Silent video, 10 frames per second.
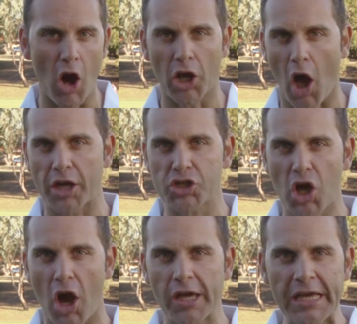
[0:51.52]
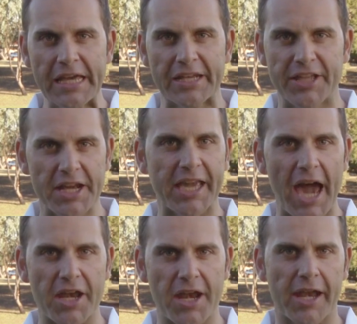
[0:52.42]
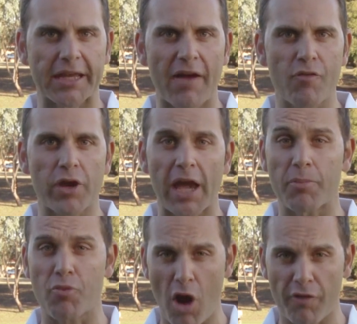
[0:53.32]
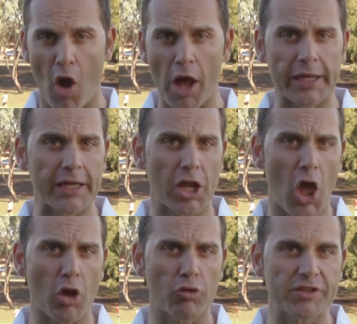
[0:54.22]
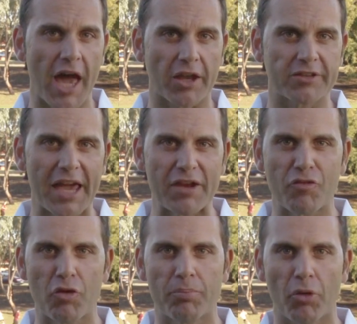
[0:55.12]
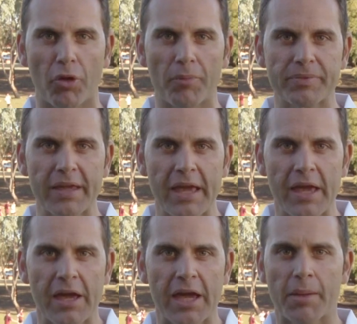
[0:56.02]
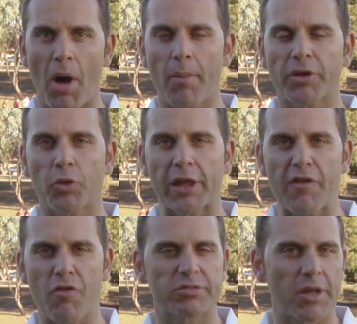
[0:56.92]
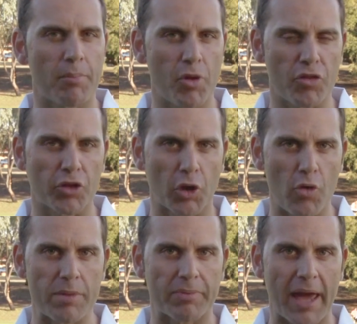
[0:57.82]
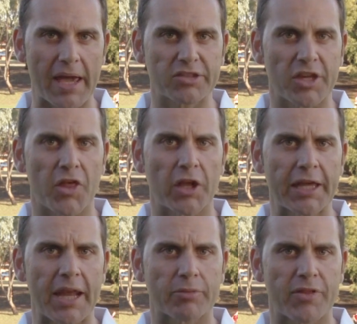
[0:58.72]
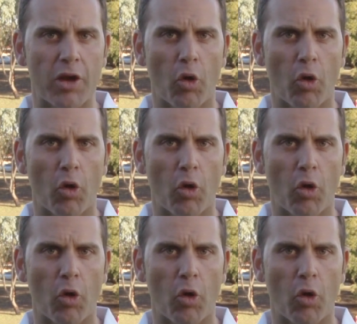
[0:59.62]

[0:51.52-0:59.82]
online show dedicated at covering and profiling local talent and football. In a moment, we'll hear from some Perth Glory players in the lead-up to that